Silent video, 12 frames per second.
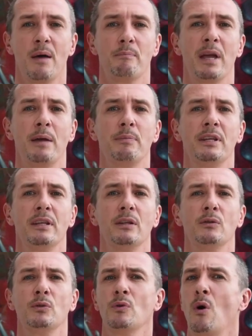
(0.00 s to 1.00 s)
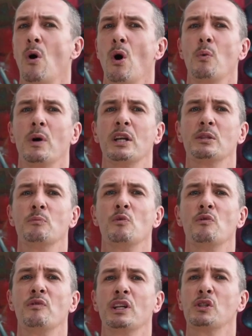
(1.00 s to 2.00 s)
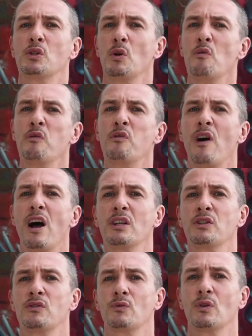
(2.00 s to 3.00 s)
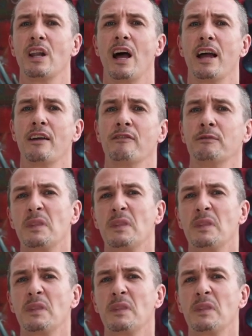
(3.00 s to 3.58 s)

Maybe you are always moving so fast through life